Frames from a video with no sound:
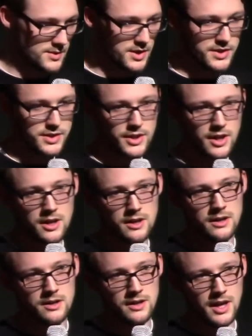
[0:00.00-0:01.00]
Just
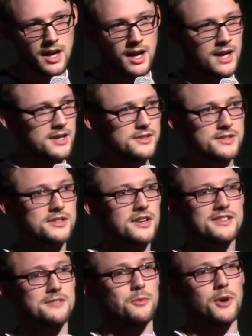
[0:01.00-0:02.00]
young. And it just
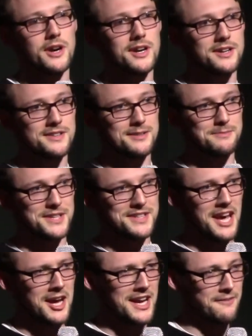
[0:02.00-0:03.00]
doesn't work, because I'm
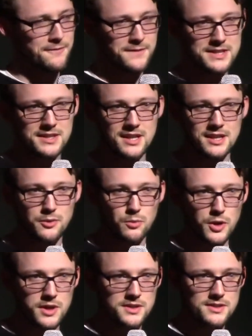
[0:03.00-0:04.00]
just getting physically
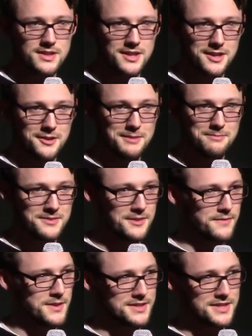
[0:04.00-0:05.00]
worse, you know?
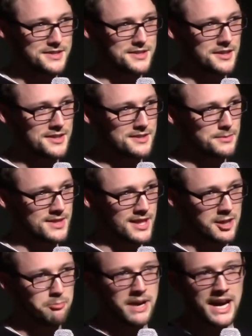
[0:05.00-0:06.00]
And first it starts with,
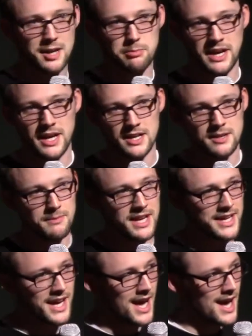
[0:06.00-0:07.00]
like, back pain. I'm
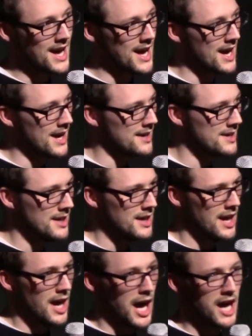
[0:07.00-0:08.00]
like,
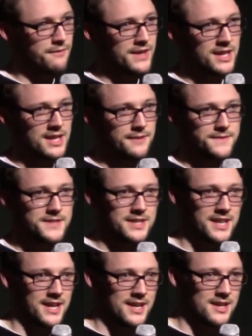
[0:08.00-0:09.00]
heavy
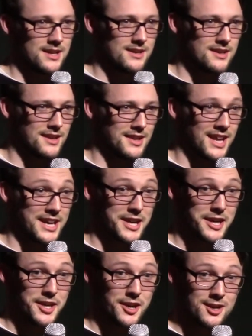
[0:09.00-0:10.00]
lifting, eh? Like
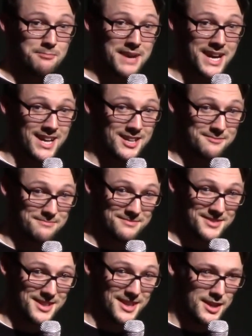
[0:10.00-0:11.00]
a young man.
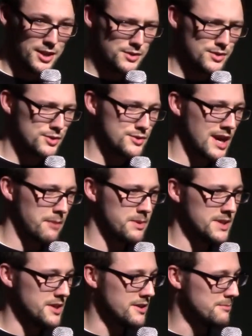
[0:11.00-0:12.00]

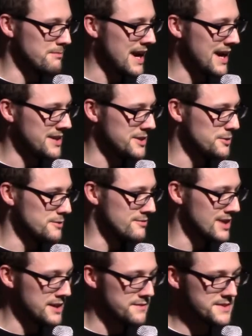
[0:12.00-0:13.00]
Strapping young man, you
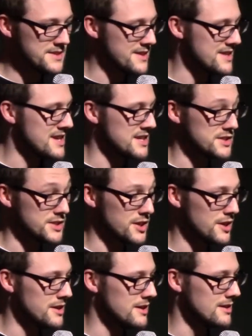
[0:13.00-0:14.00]
lifting things
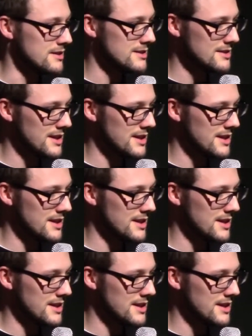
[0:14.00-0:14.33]
young.